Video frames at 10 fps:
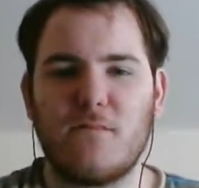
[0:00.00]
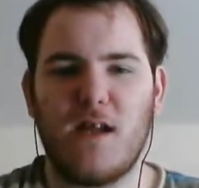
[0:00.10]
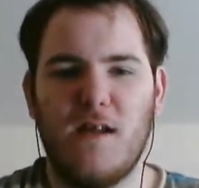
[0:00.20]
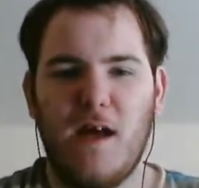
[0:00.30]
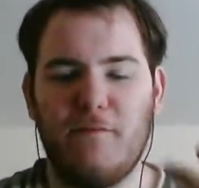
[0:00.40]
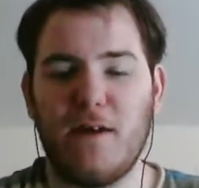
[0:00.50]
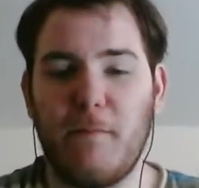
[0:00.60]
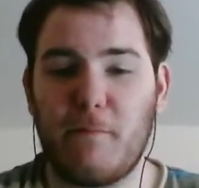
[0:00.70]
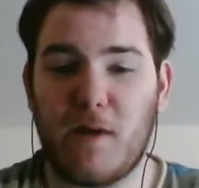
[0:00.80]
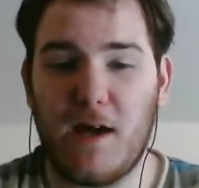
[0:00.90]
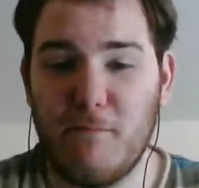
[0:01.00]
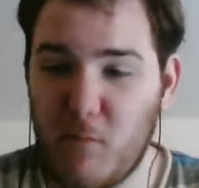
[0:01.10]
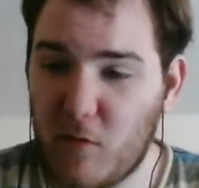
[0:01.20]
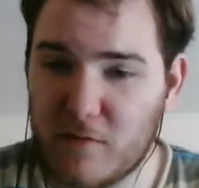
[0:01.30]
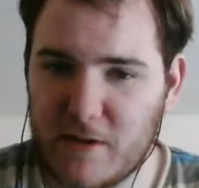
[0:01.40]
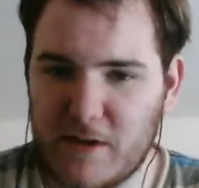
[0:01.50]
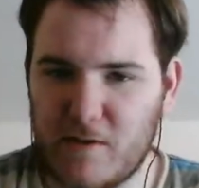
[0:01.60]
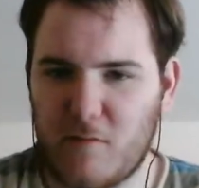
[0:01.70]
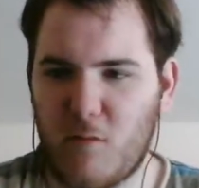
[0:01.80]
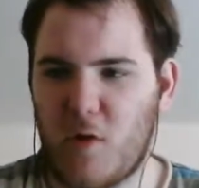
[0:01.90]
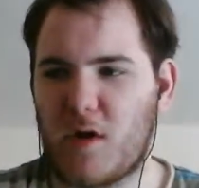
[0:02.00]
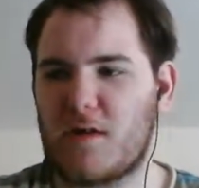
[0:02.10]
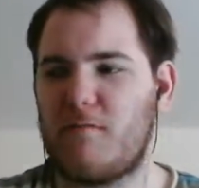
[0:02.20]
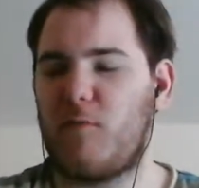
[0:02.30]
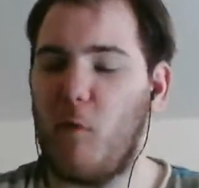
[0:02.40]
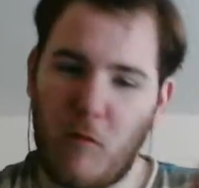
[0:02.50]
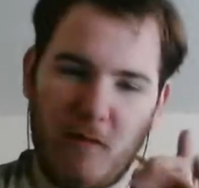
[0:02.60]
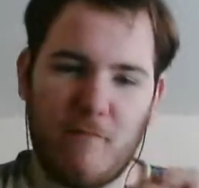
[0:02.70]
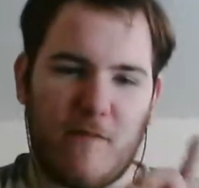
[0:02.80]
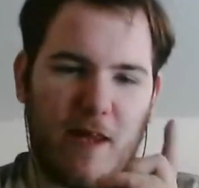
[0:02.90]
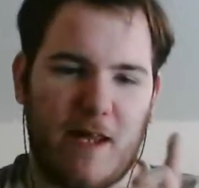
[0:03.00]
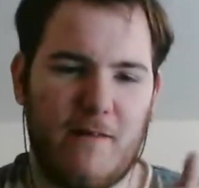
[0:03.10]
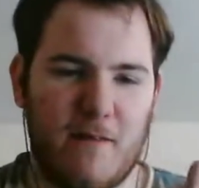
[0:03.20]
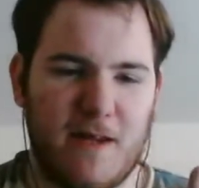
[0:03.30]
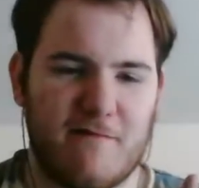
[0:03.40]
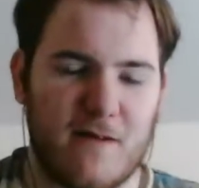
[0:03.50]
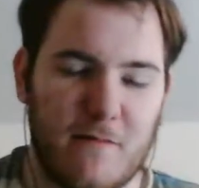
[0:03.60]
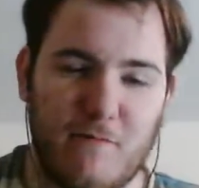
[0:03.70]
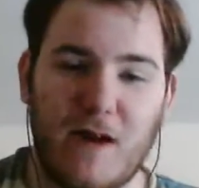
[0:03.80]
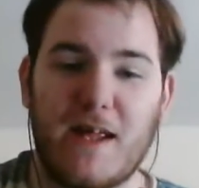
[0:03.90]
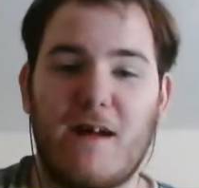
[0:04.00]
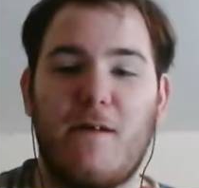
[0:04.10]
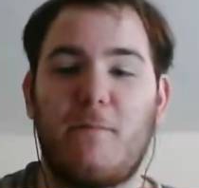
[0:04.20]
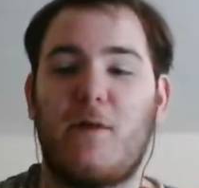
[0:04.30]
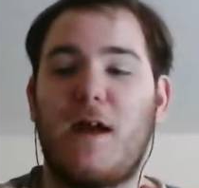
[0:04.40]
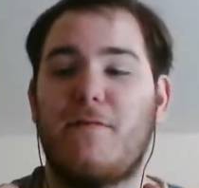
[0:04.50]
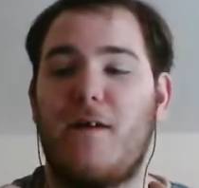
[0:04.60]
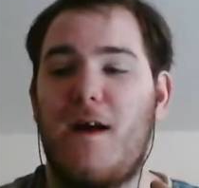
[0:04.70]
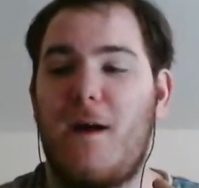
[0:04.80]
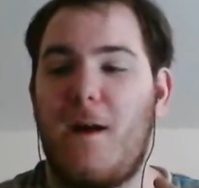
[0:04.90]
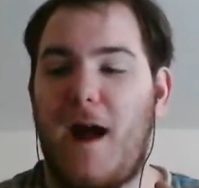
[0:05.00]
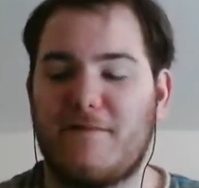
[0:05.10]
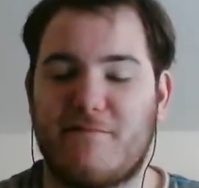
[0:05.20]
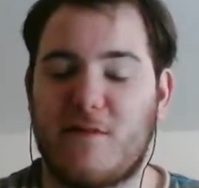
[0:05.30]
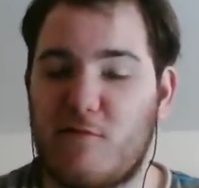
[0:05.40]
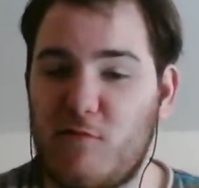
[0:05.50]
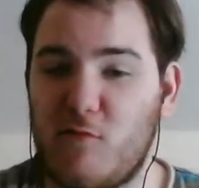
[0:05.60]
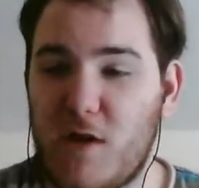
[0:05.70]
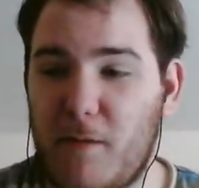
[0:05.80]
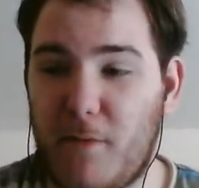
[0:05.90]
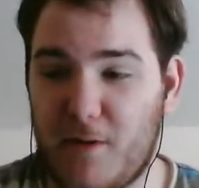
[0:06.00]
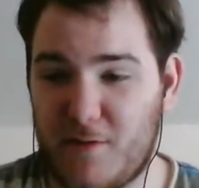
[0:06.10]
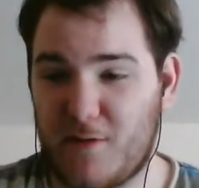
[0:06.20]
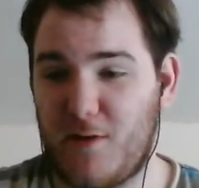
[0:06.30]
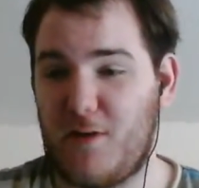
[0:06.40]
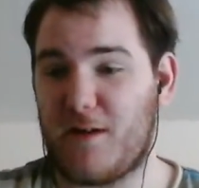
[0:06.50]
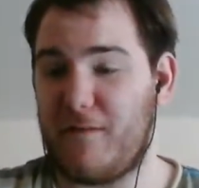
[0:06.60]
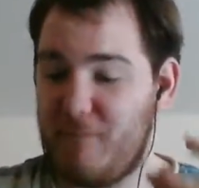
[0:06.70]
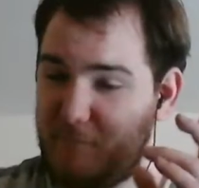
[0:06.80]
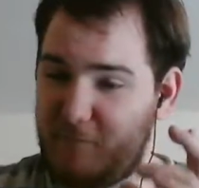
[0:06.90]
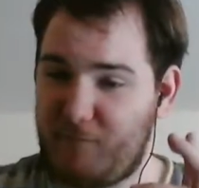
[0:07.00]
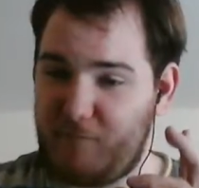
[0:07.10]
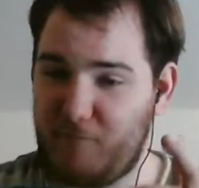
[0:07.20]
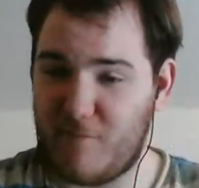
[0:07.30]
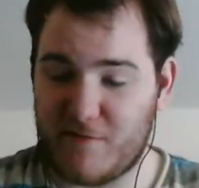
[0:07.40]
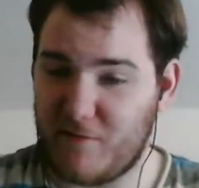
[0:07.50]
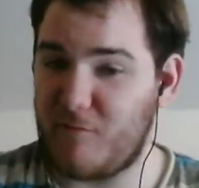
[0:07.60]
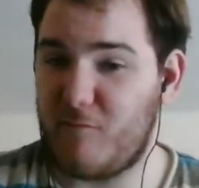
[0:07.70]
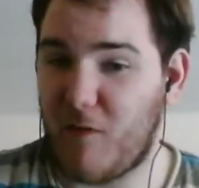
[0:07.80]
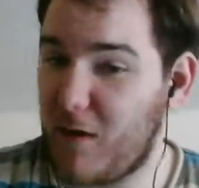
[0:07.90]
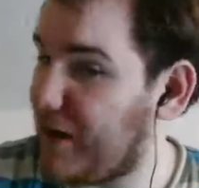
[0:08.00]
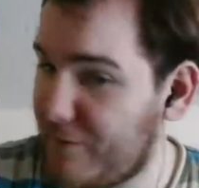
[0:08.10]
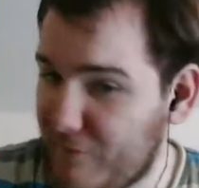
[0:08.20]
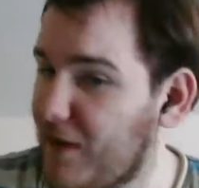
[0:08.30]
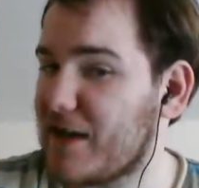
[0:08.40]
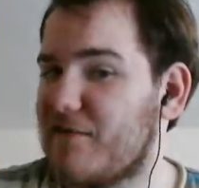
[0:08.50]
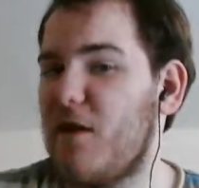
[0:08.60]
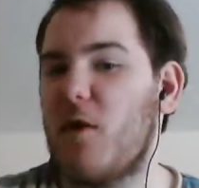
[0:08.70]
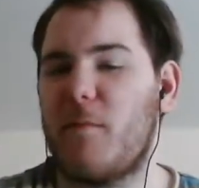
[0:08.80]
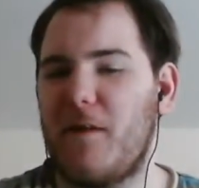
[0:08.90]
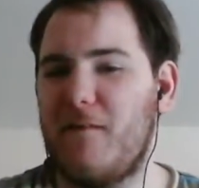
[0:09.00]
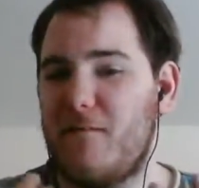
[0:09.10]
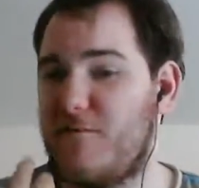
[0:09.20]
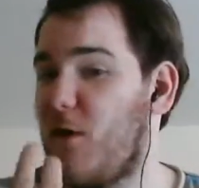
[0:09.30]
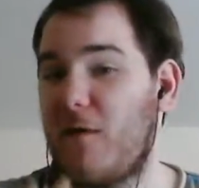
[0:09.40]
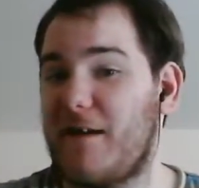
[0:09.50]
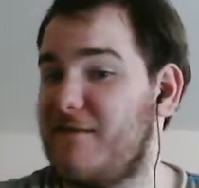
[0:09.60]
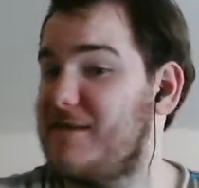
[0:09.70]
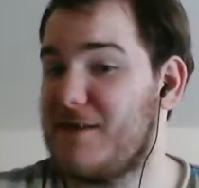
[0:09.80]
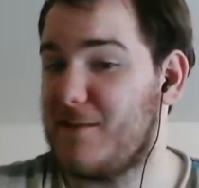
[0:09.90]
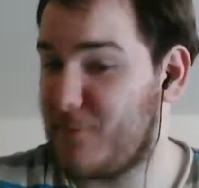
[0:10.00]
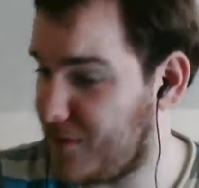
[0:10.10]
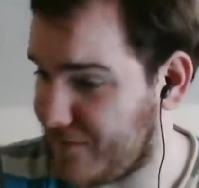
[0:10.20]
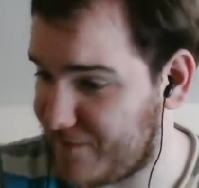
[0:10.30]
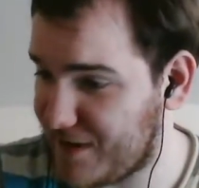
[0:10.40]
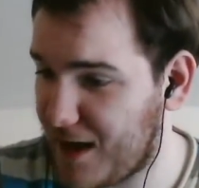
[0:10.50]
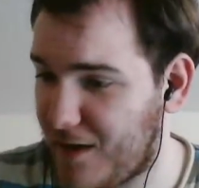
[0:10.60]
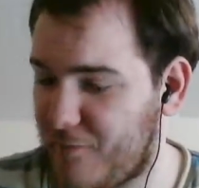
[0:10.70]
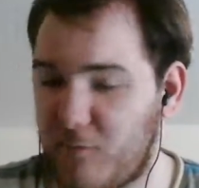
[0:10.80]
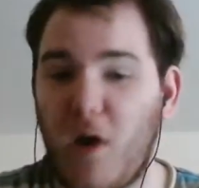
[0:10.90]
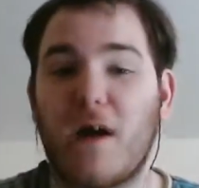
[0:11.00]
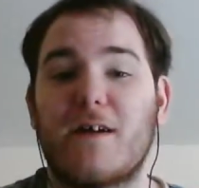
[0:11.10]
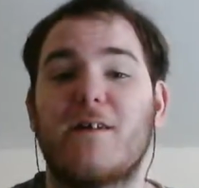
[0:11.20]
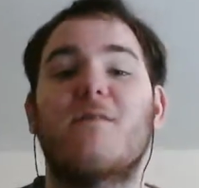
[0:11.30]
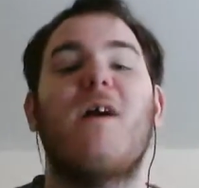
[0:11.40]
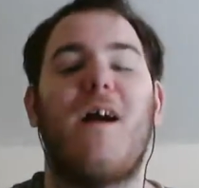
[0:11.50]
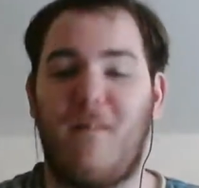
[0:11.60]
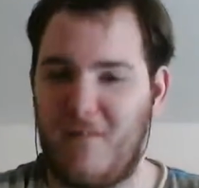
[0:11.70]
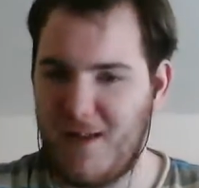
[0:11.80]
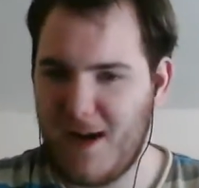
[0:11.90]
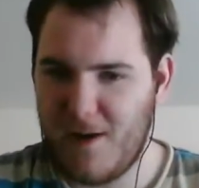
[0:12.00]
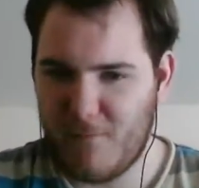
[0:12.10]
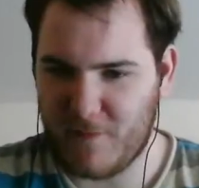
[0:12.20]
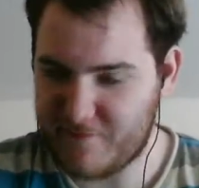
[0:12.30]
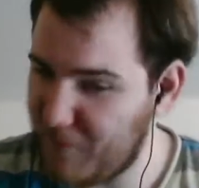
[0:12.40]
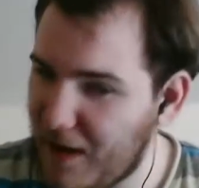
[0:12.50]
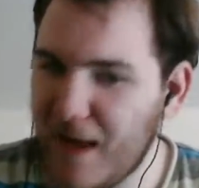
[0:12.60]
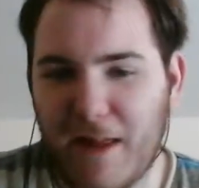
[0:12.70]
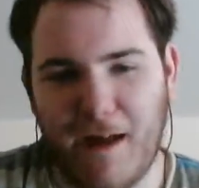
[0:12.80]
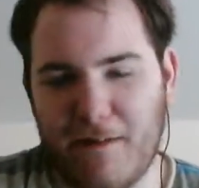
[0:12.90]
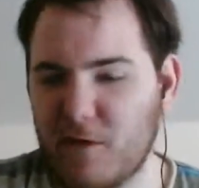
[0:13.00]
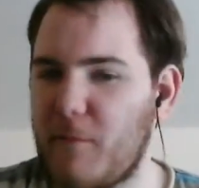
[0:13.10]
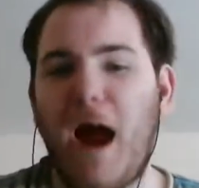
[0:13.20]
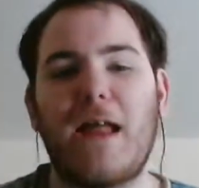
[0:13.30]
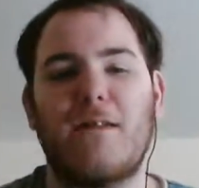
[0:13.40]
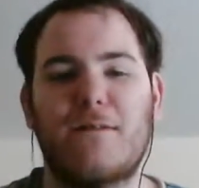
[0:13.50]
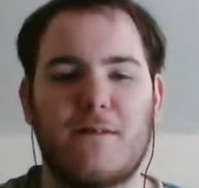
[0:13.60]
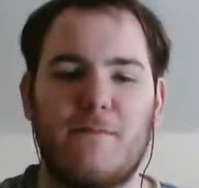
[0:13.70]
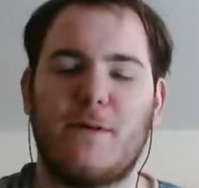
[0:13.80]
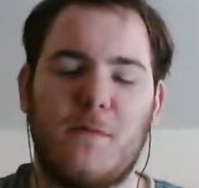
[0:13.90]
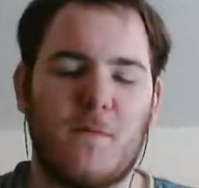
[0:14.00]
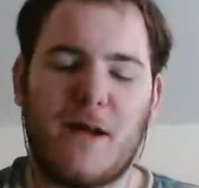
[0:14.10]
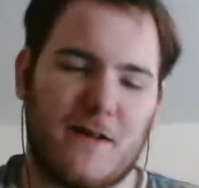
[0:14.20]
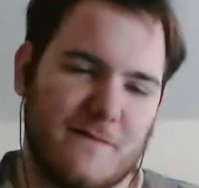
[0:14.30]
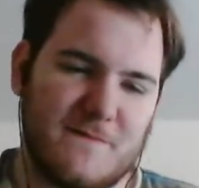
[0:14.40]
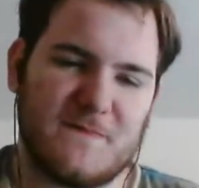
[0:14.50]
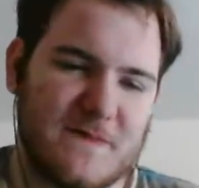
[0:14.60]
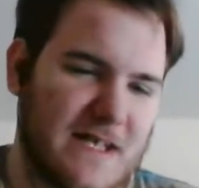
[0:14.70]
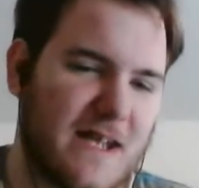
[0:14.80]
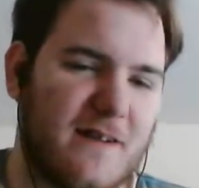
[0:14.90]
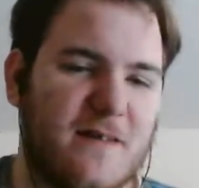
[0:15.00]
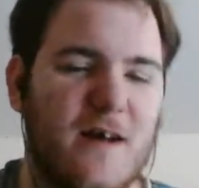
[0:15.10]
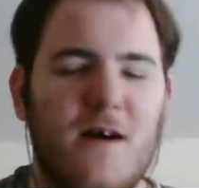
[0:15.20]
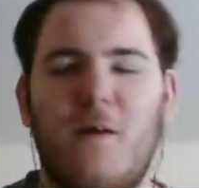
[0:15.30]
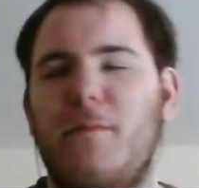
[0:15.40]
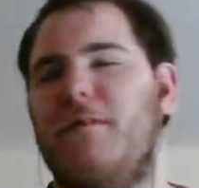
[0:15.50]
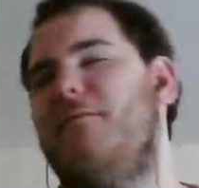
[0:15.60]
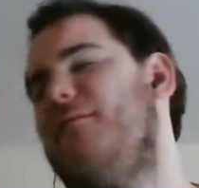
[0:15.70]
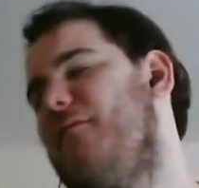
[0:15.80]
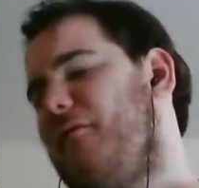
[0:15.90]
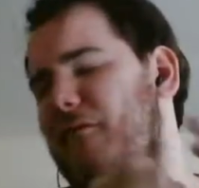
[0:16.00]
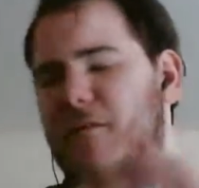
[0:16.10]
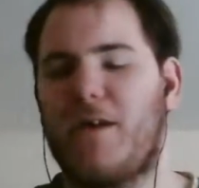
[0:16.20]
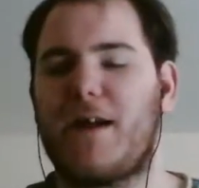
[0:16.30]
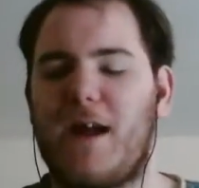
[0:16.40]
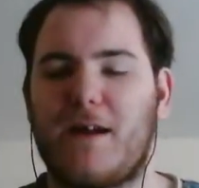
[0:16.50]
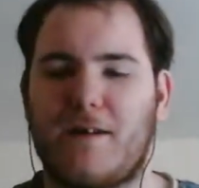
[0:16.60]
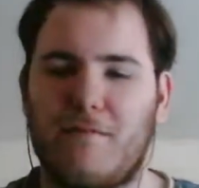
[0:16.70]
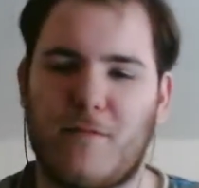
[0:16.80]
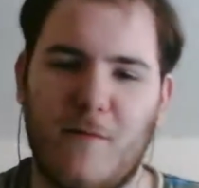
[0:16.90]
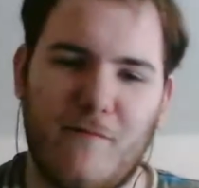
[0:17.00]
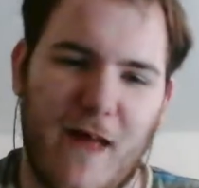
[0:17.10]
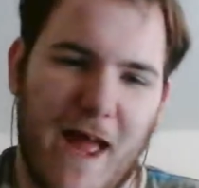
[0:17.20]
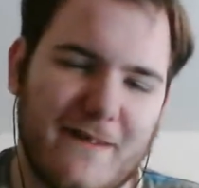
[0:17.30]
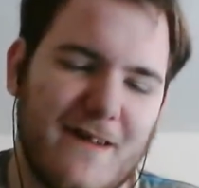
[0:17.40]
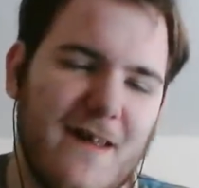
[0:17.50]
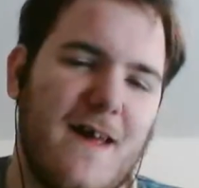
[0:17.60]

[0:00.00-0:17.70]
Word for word: and I think they may plan your work. For one thing, it will get you finding out that Blythe actually grew up on her dog, which is not only a funny joke, but so that she is a bird. She got a flog as well, which I like it. After pilot, some people might go, mm, I don't know, but they kind of confirmed that.